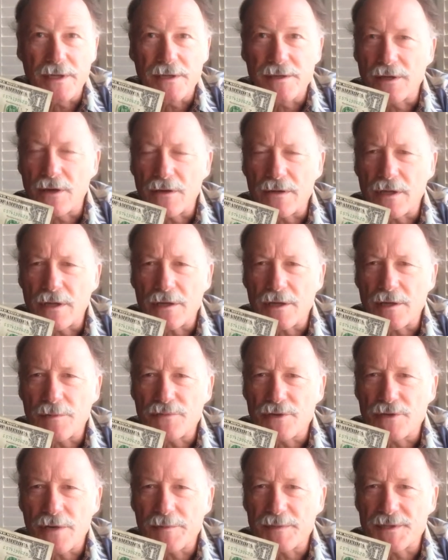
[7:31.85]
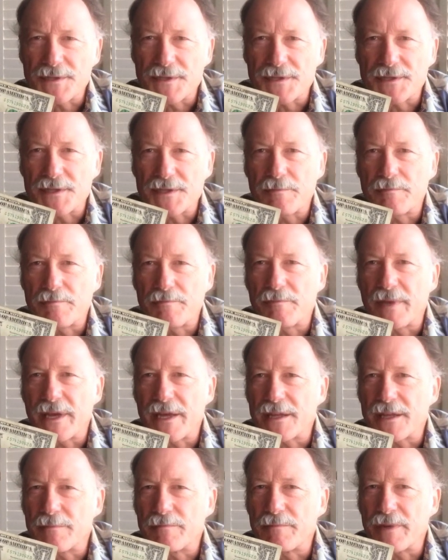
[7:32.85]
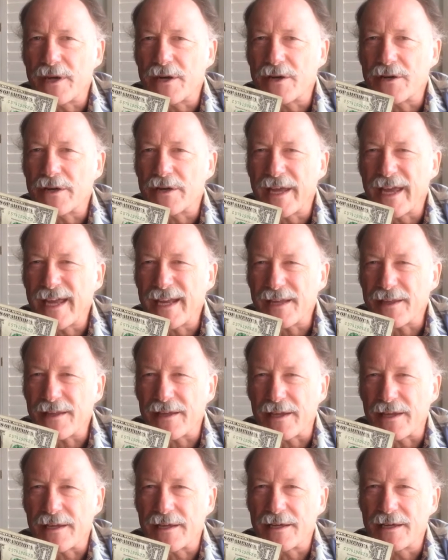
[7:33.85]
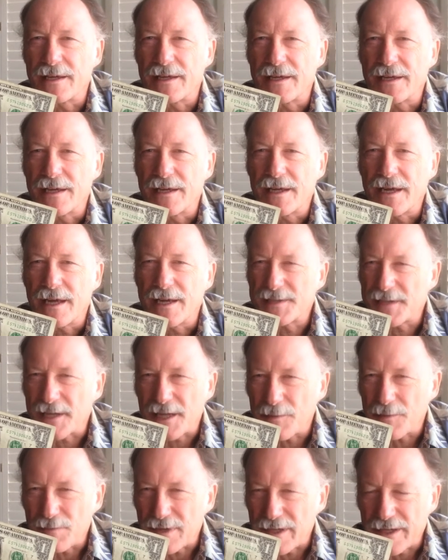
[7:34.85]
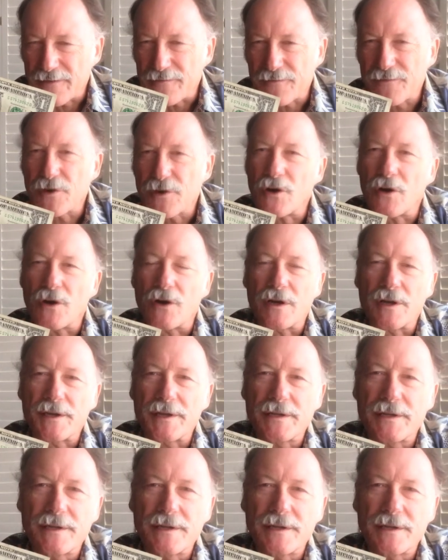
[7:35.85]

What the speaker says: no longer promises to pay the bearer anything. It's a complete fraud.